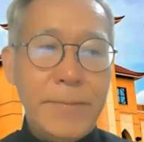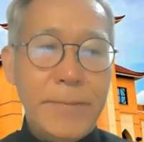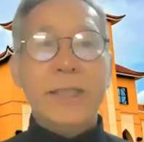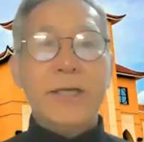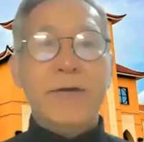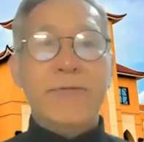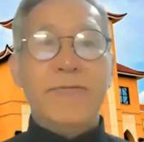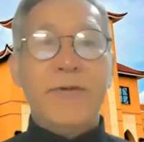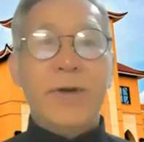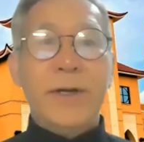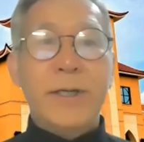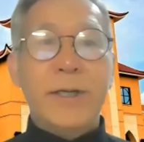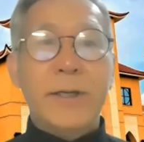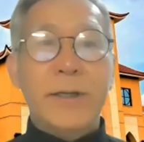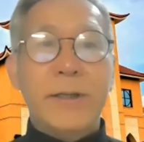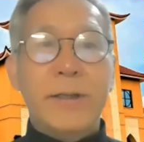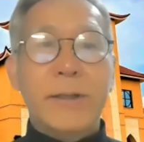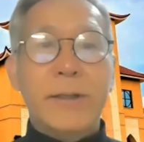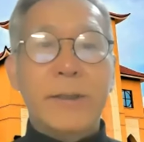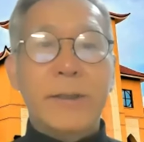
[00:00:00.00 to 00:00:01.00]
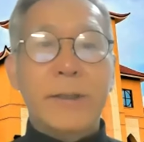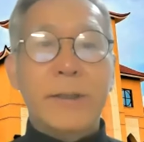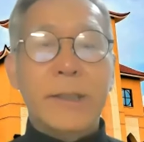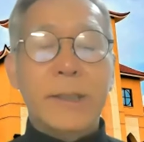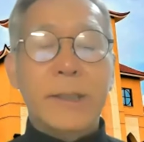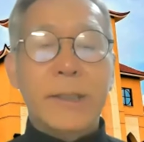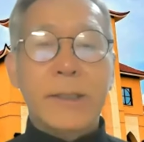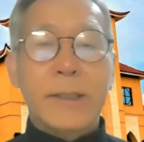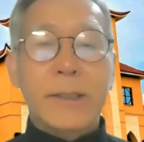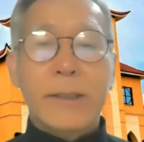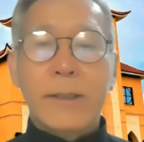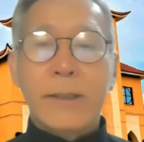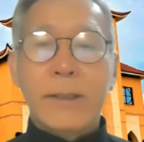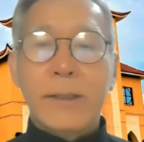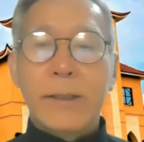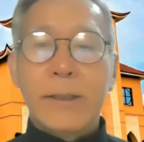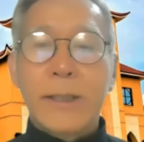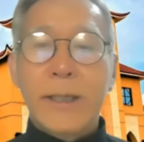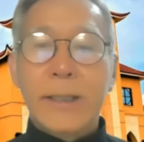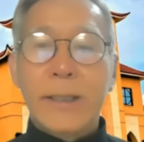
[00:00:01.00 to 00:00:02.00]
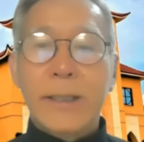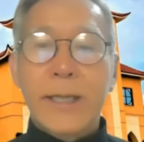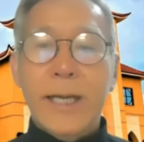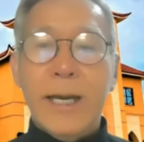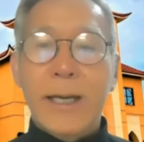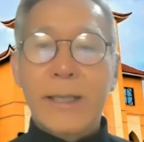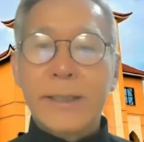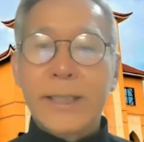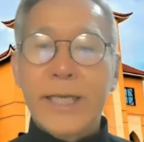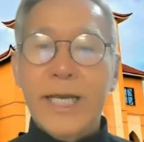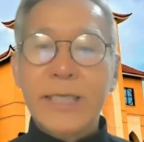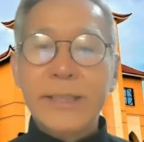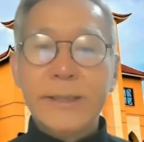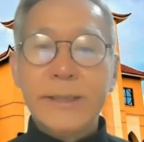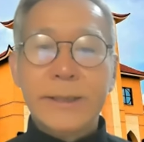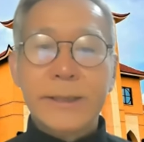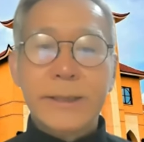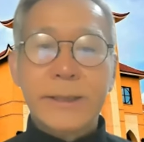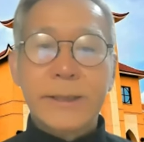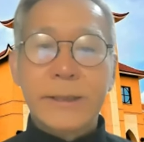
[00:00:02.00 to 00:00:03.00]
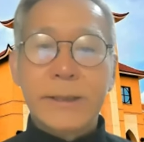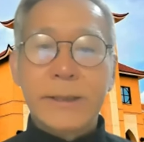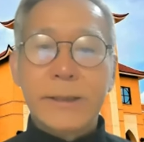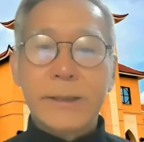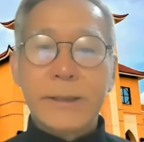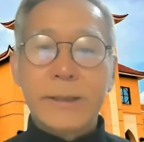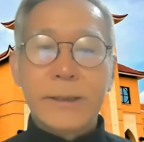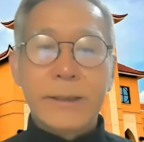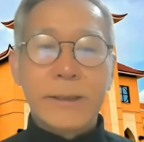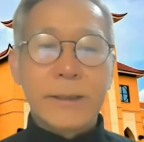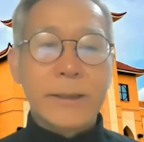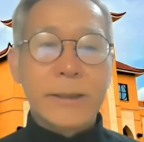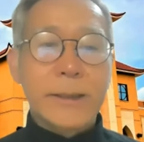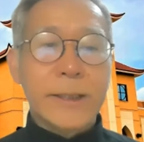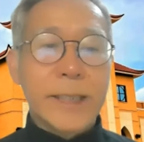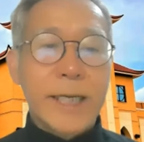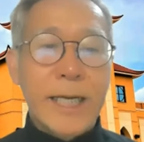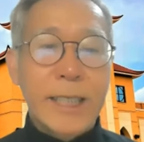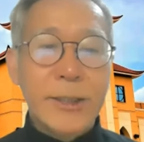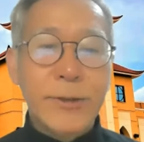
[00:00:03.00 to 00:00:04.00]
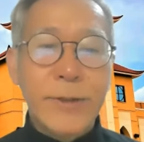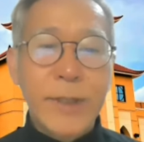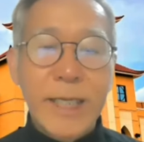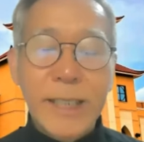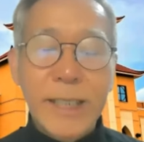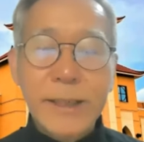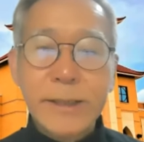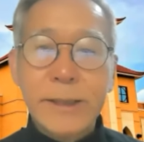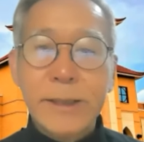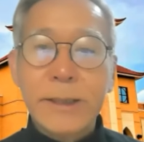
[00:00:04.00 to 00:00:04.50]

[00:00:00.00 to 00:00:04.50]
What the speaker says: As a formator, yes. Can you hear?